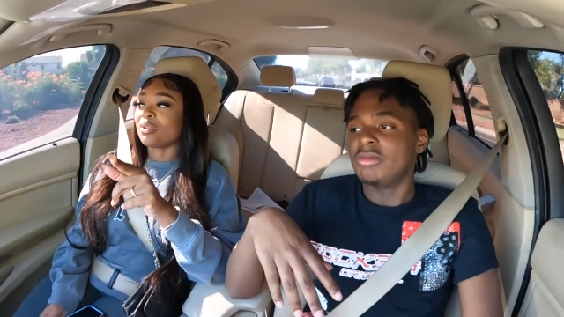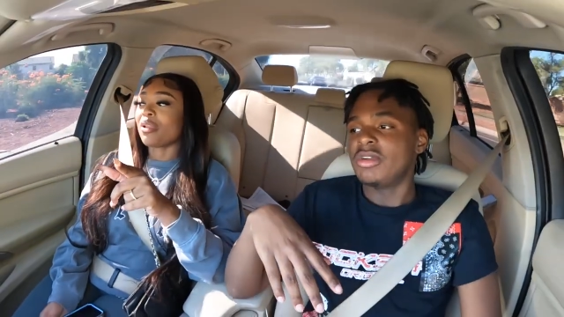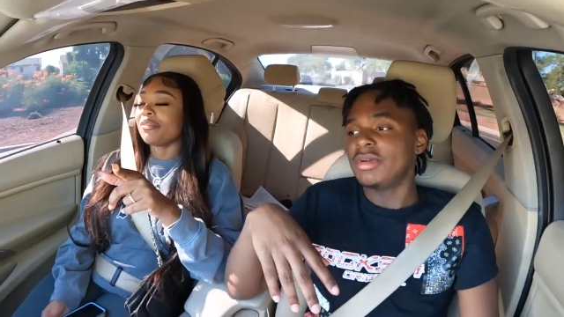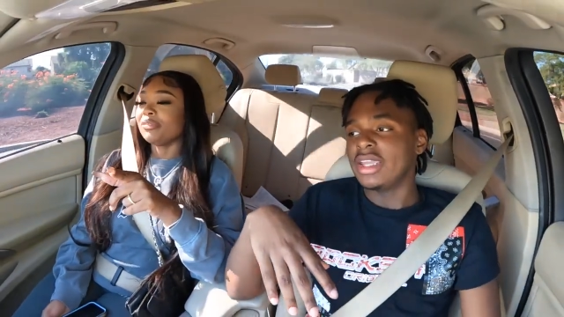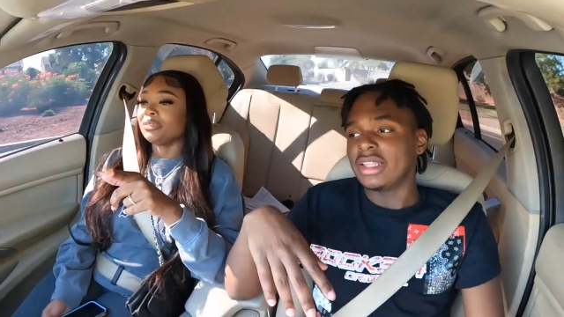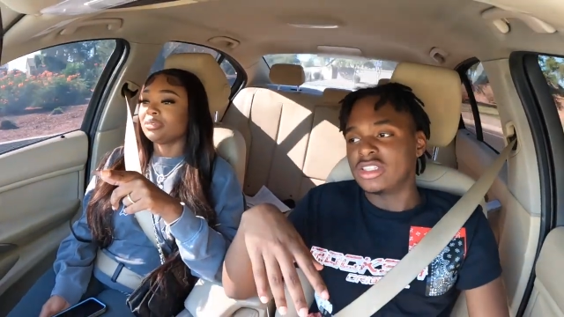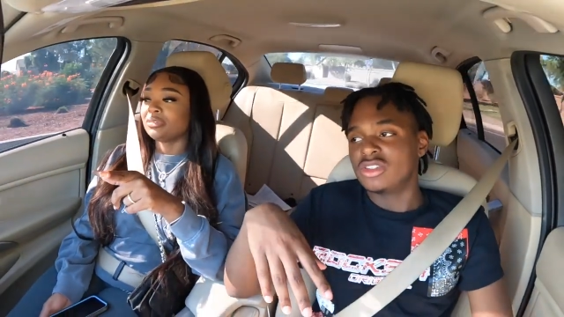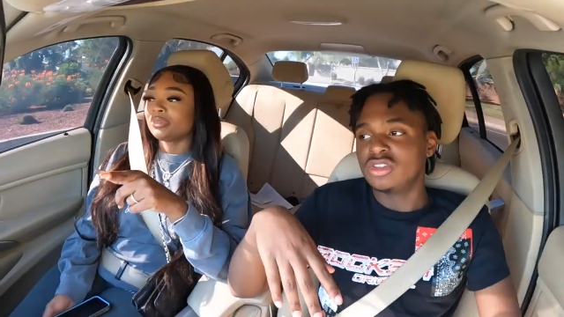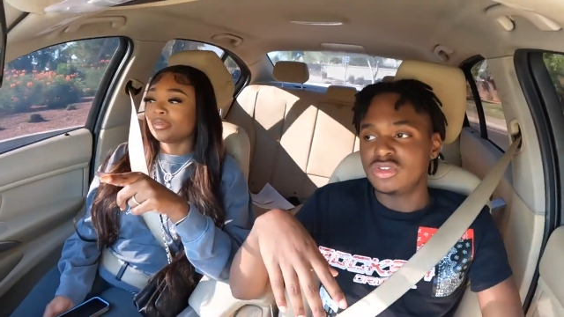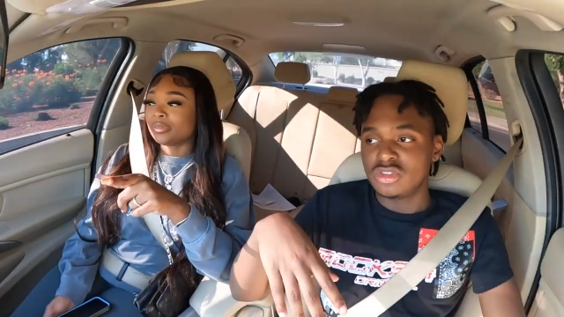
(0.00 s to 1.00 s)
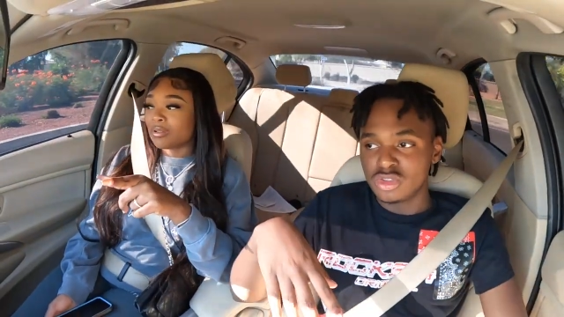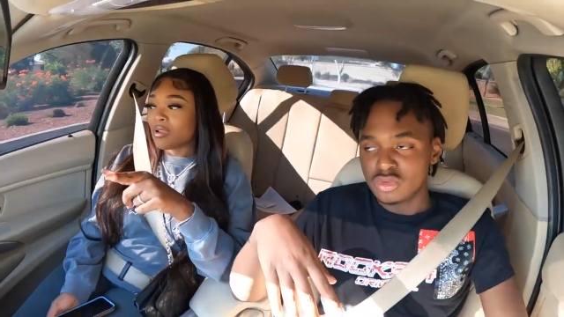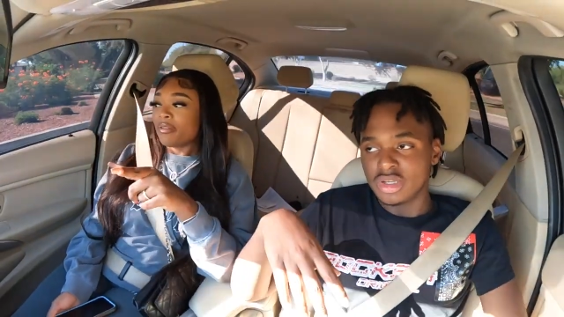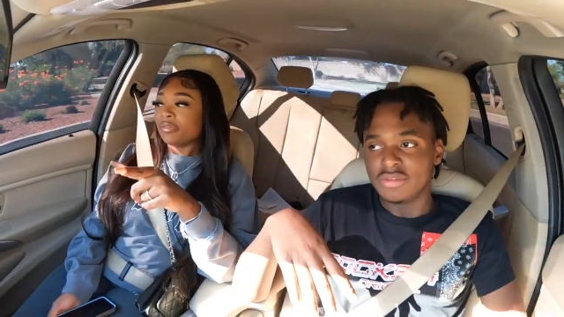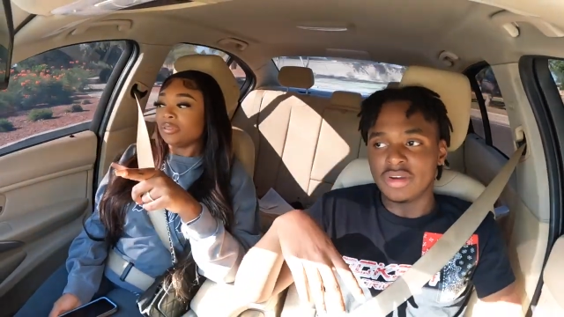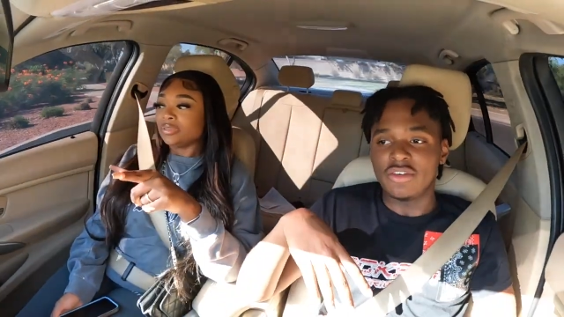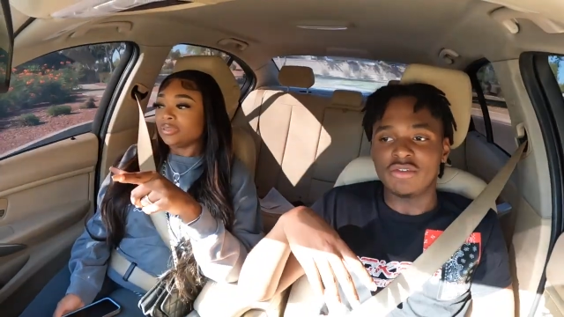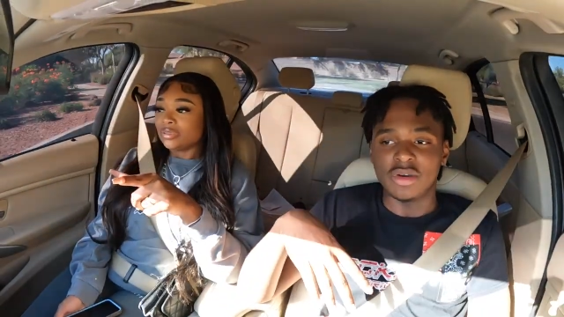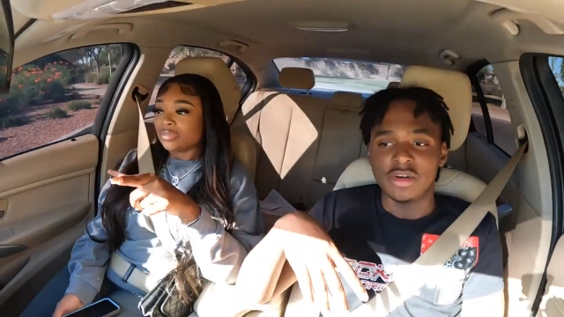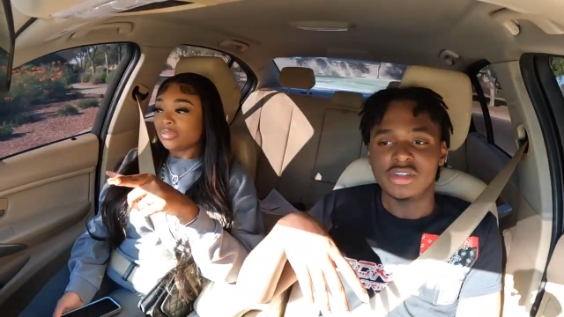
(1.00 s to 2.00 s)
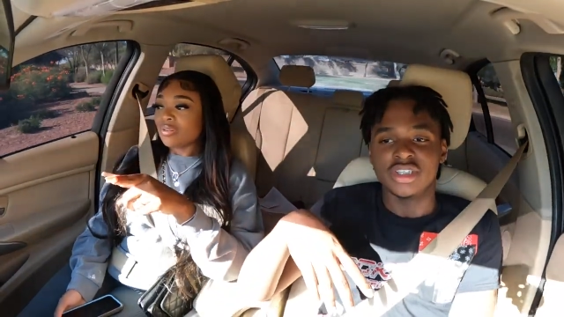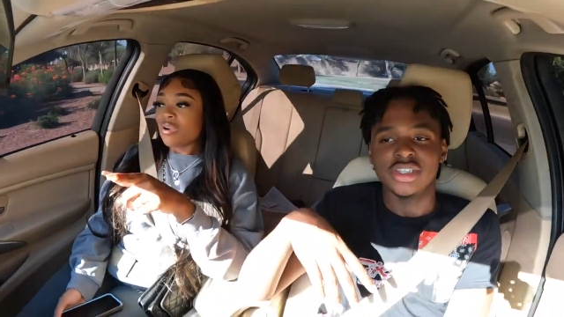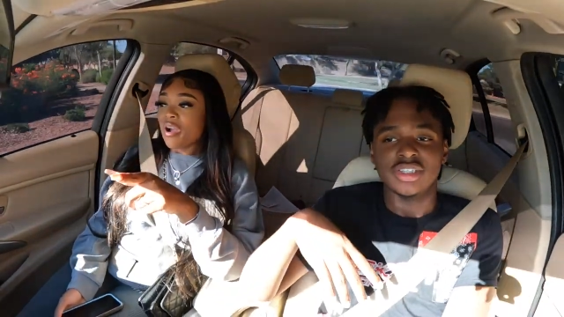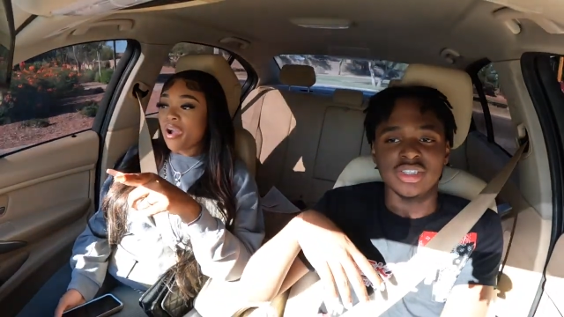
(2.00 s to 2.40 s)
Speaker 1: we paid like $225 for my oil change